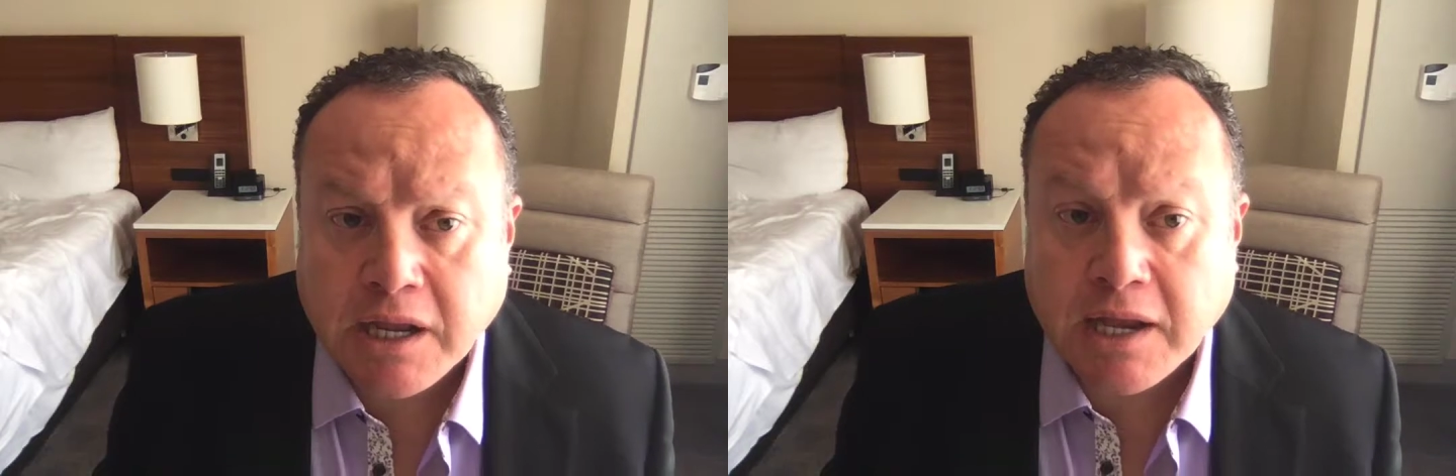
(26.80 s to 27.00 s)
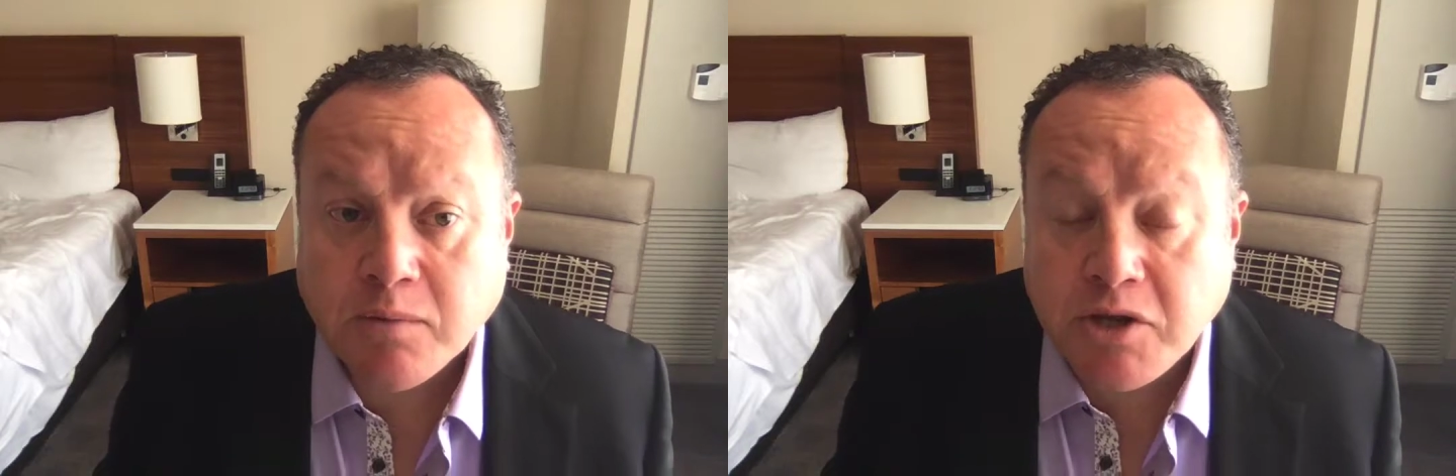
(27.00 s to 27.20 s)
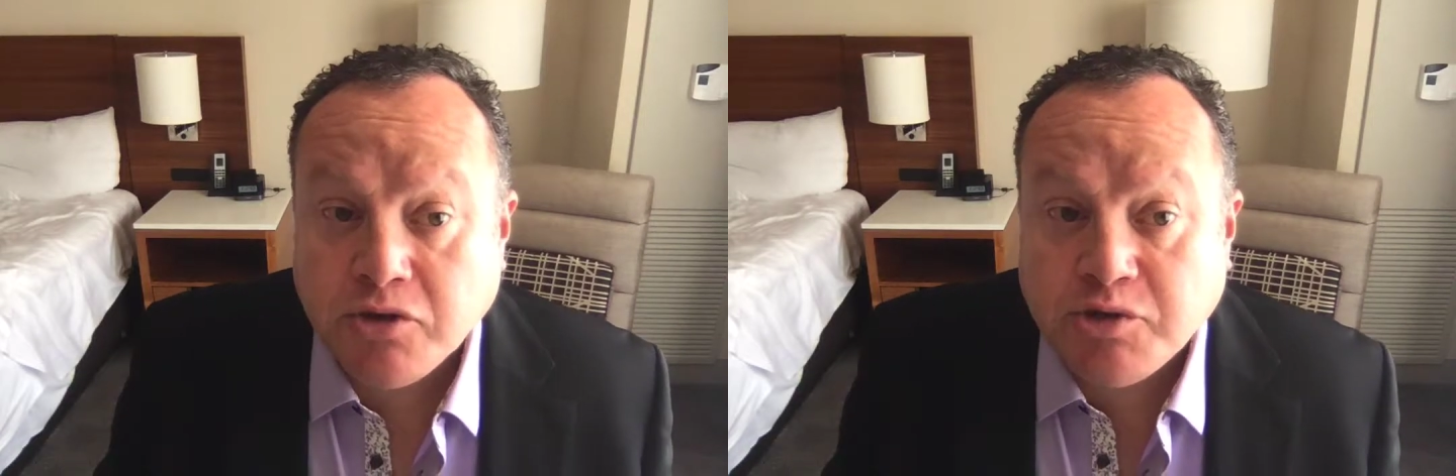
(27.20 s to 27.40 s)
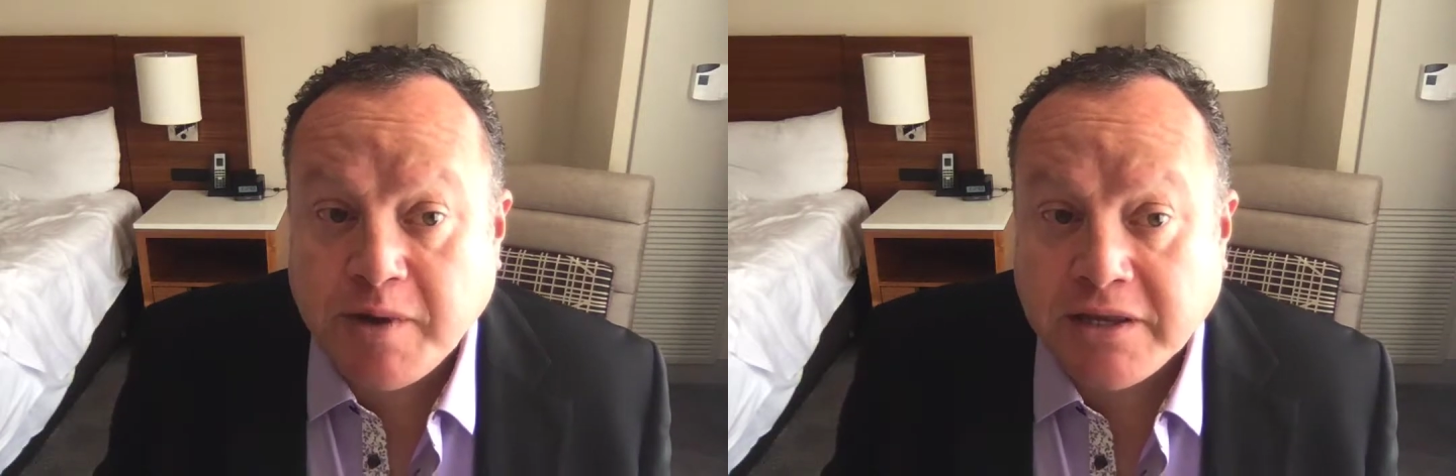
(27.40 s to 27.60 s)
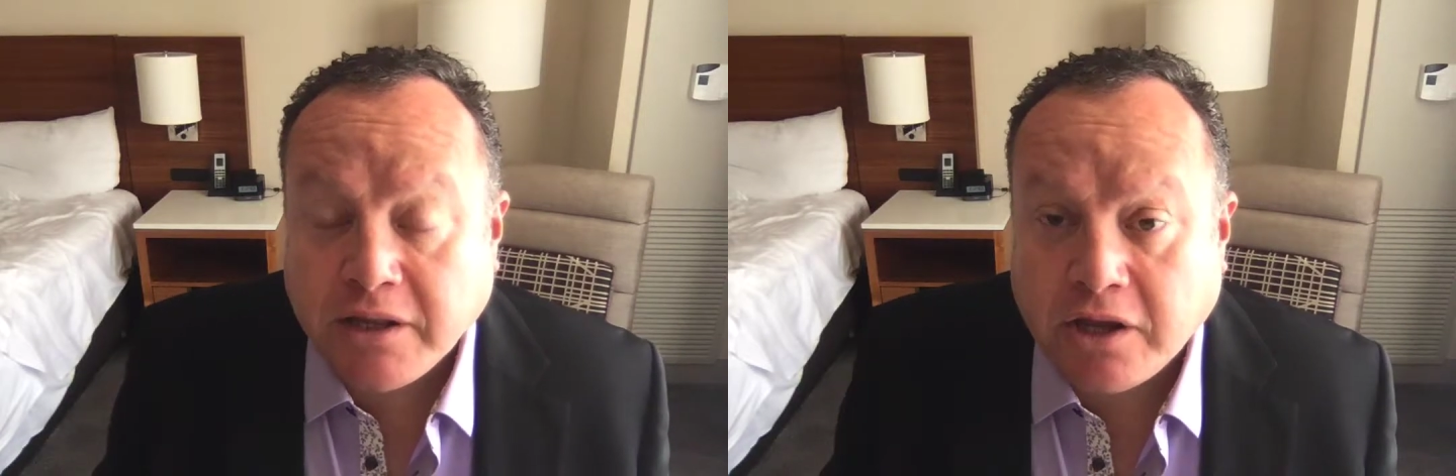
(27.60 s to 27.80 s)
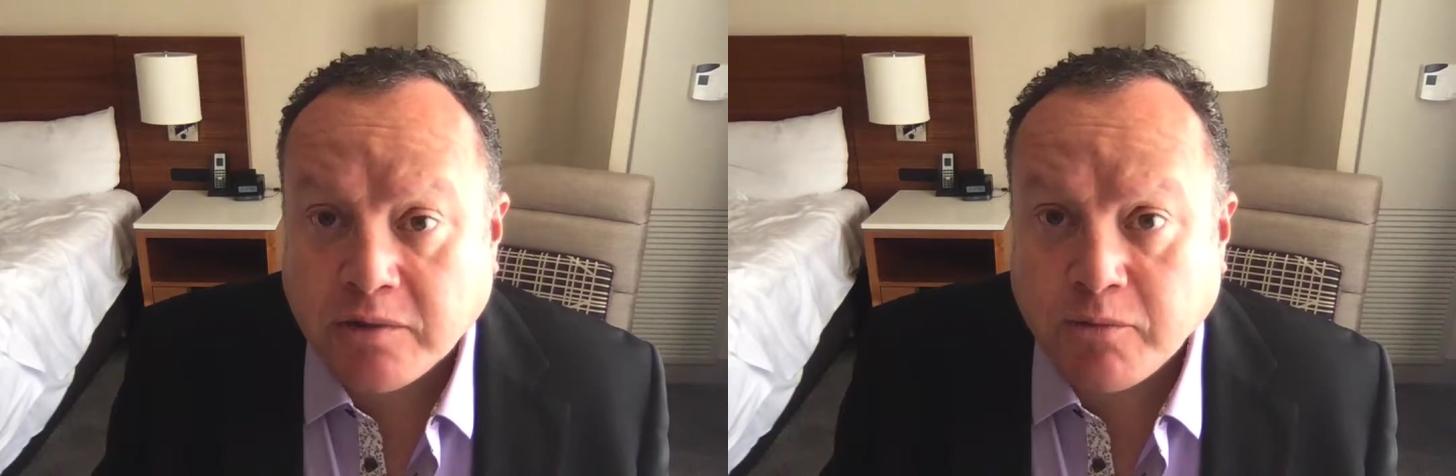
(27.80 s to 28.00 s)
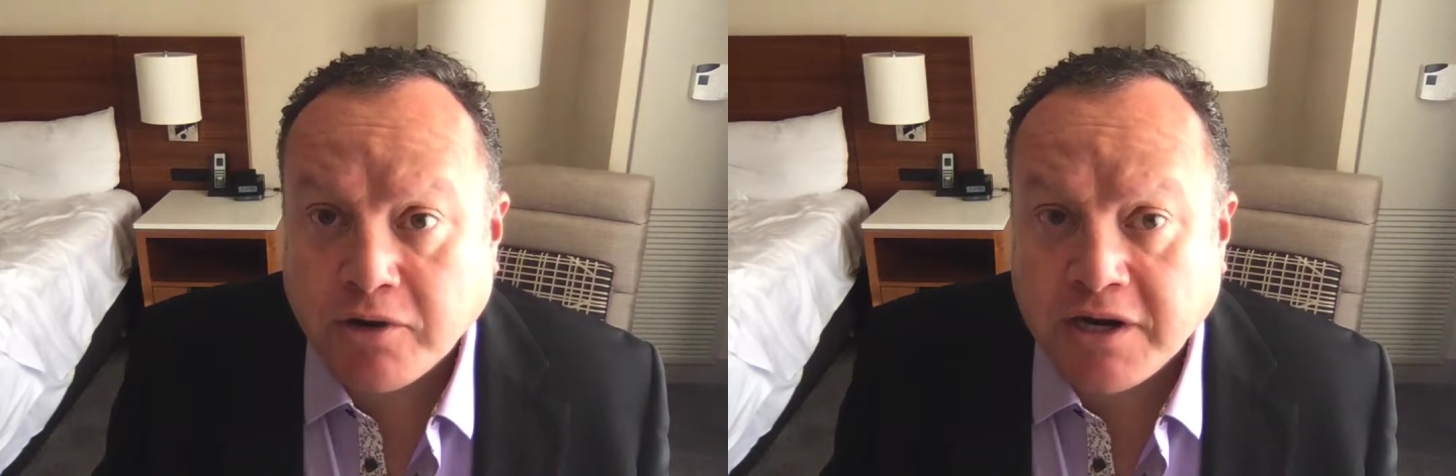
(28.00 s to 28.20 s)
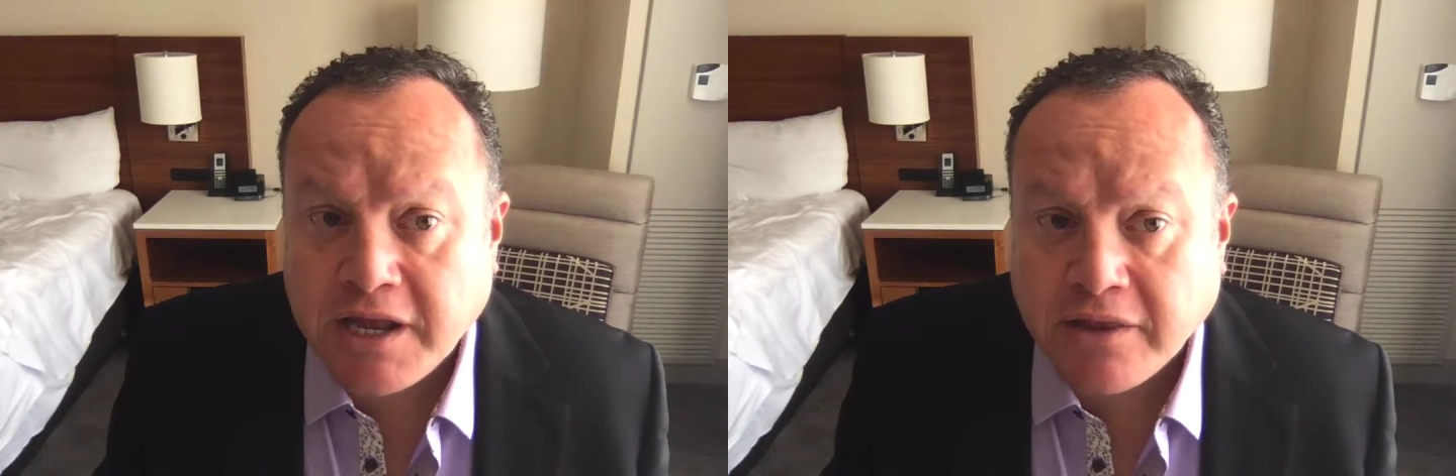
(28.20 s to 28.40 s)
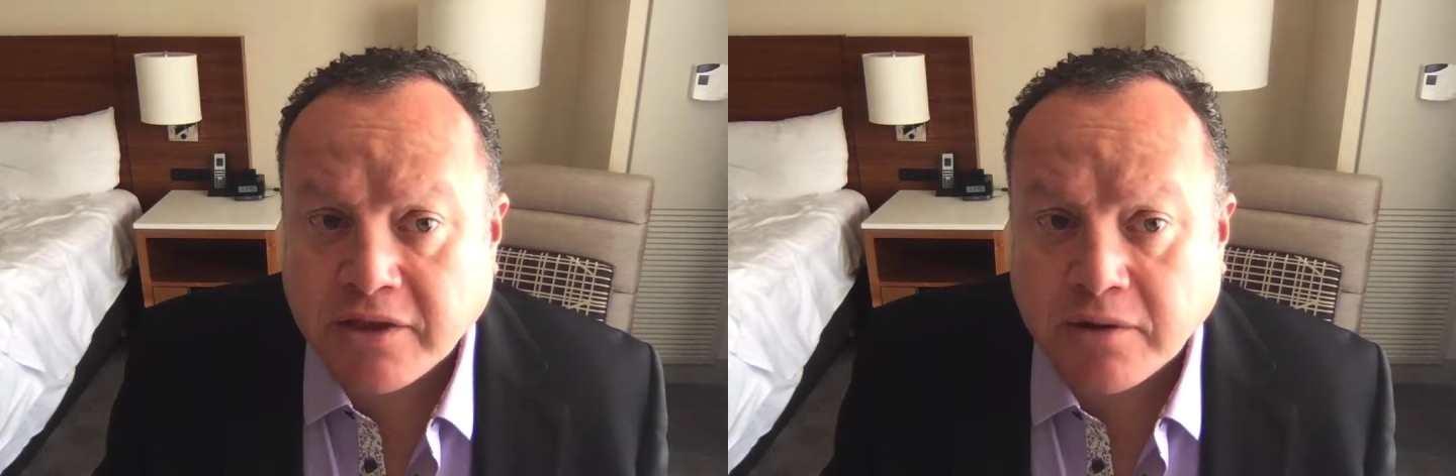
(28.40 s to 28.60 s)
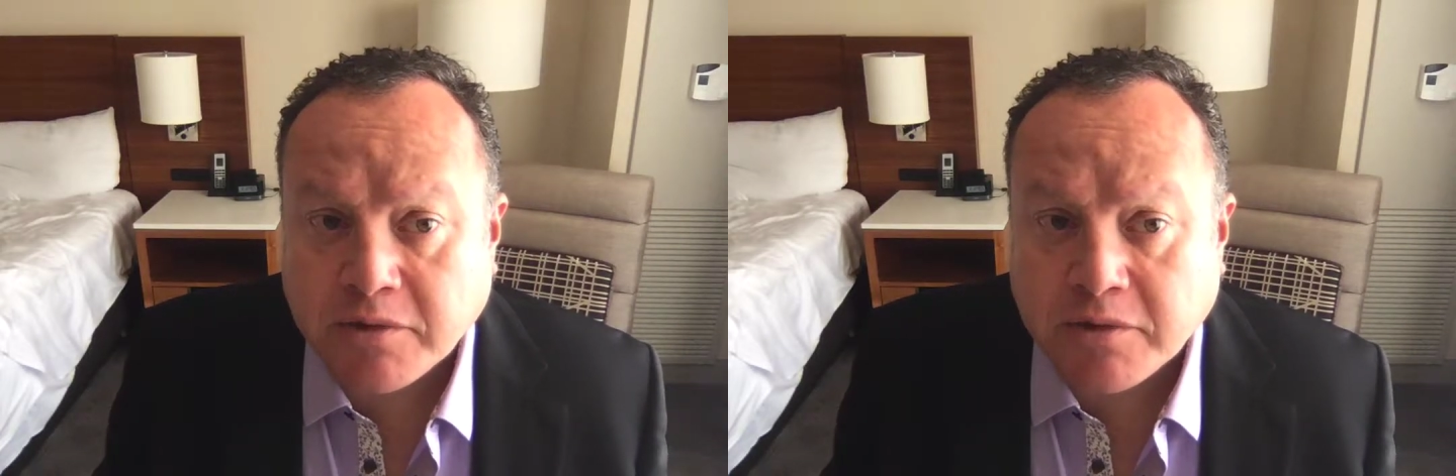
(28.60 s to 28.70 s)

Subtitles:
And we do spend a lot more in healthcare.